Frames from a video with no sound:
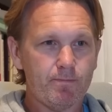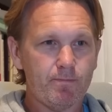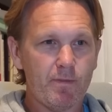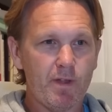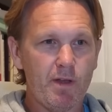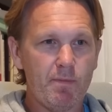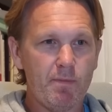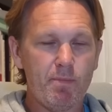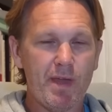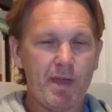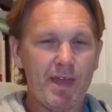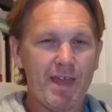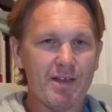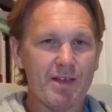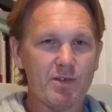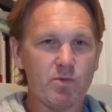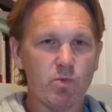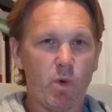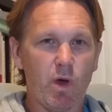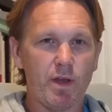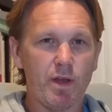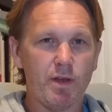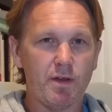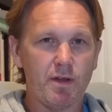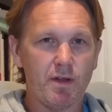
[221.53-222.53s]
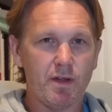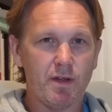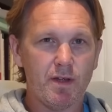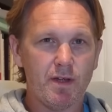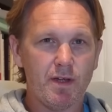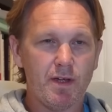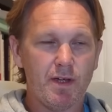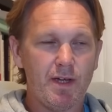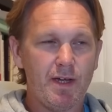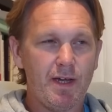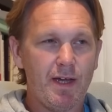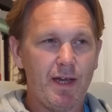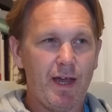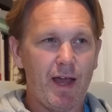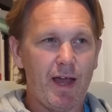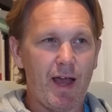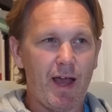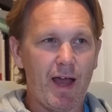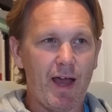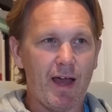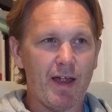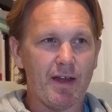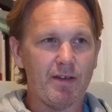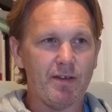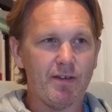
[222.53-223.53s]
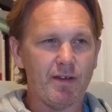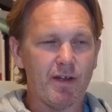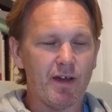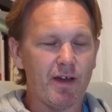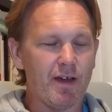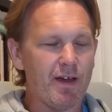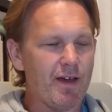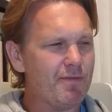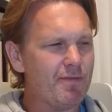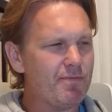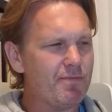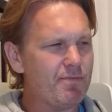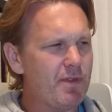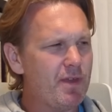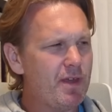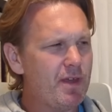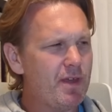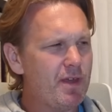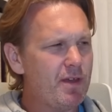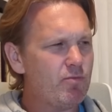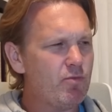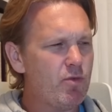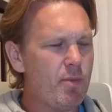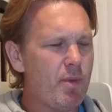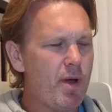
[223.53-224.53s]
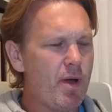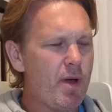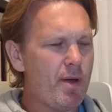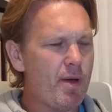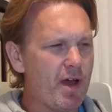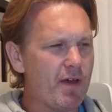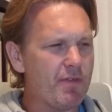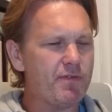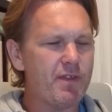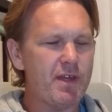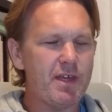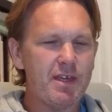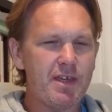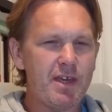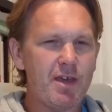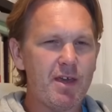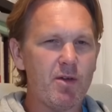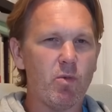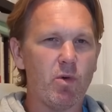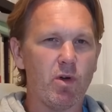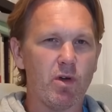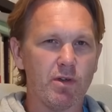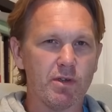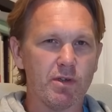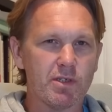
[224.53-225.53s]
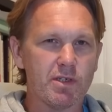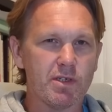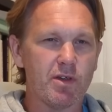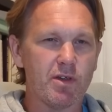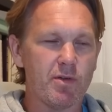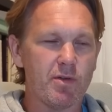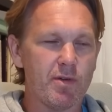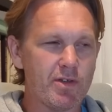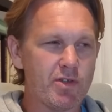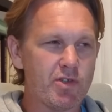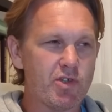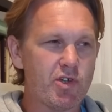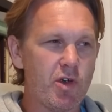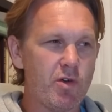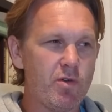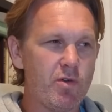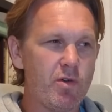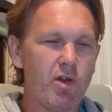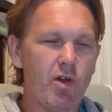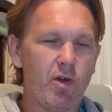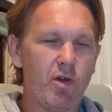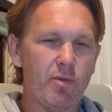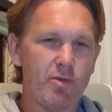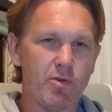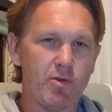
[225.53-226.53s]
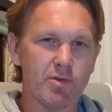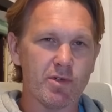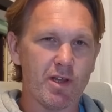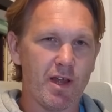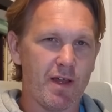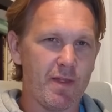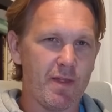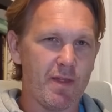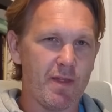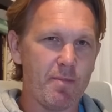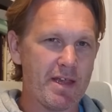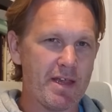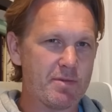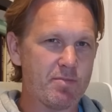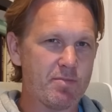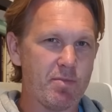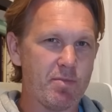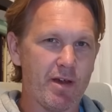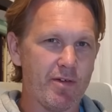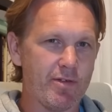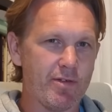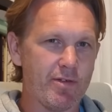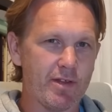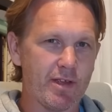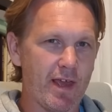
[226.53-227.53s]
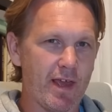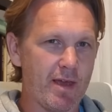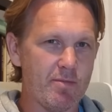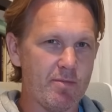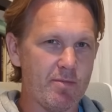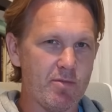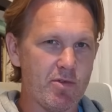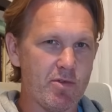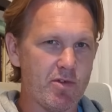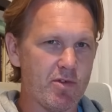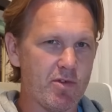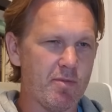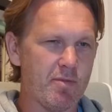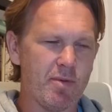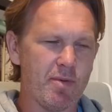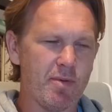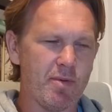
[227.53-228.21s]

PS1. And I think it was, so you had Jonah Lomu was like the best player in the game you could be.